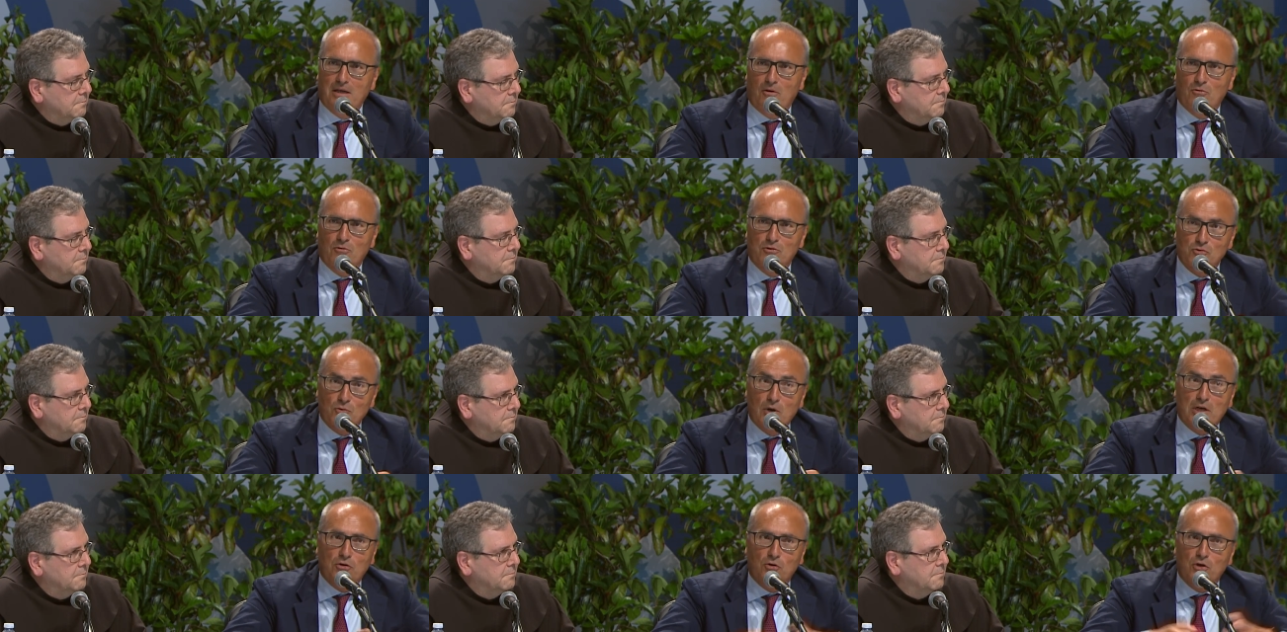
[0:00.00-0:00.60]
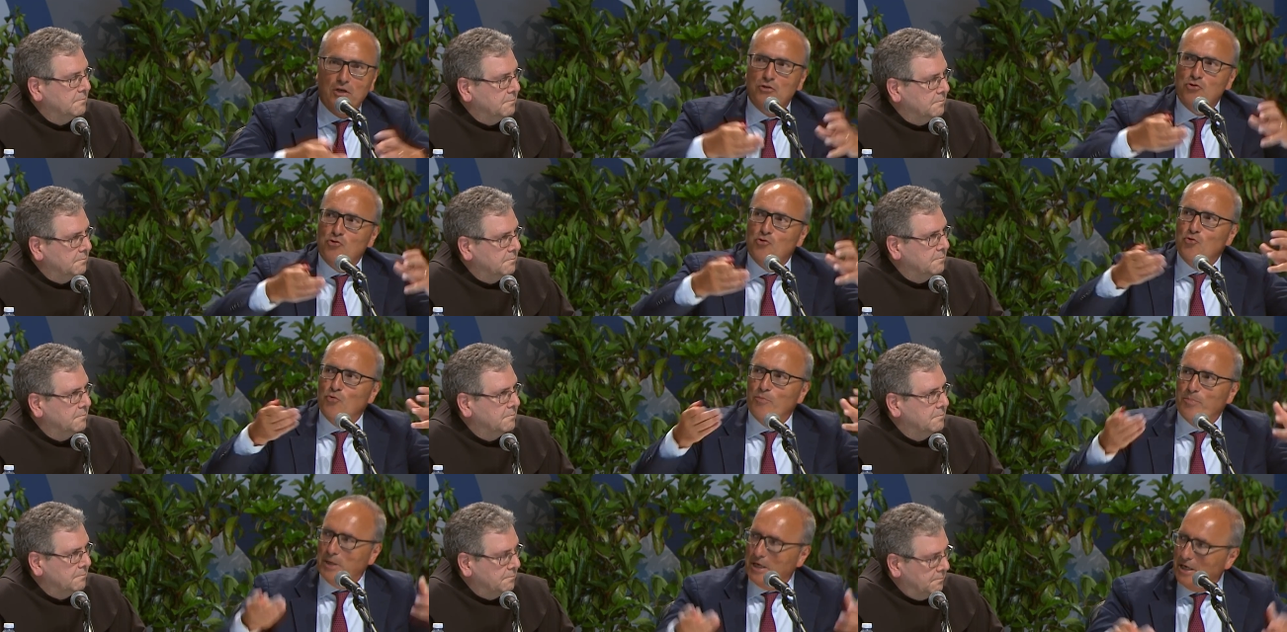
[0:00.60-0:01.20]
Speaker 1: The many
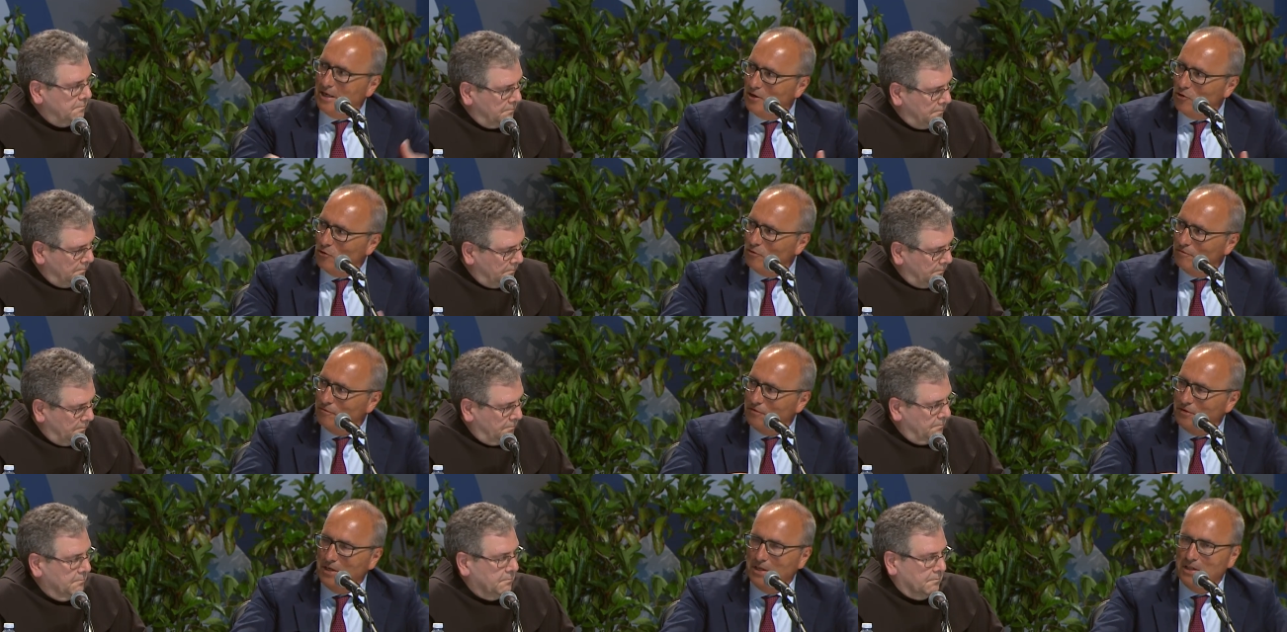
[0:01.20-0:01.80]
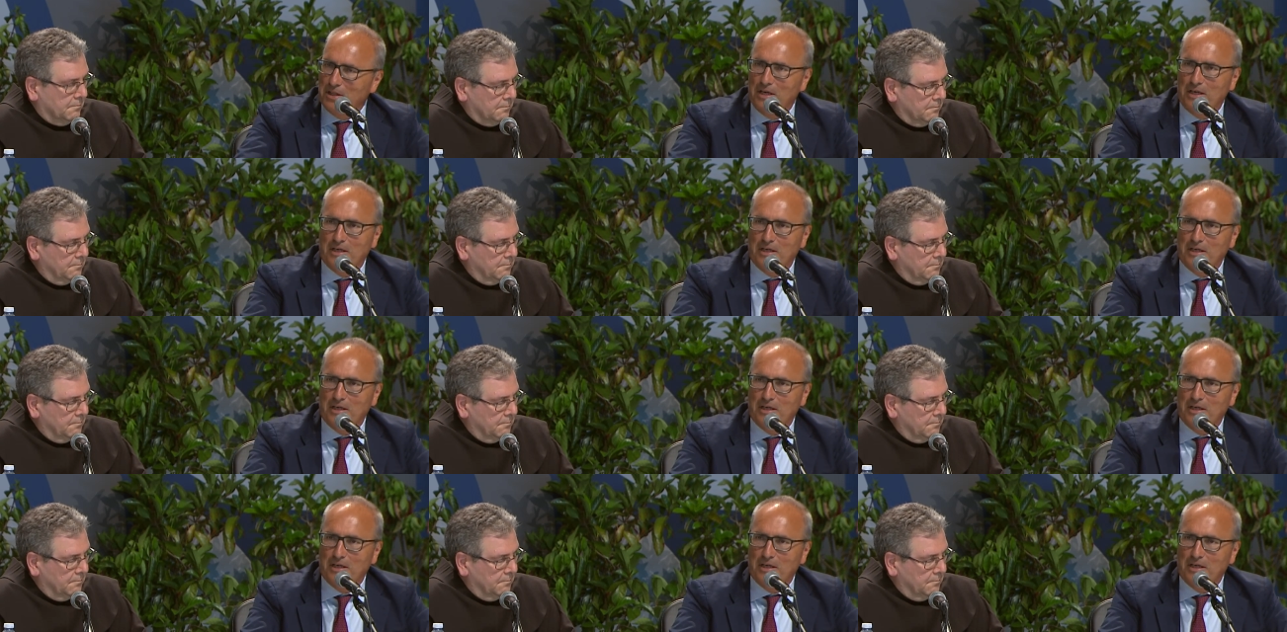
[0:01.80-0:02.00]
countries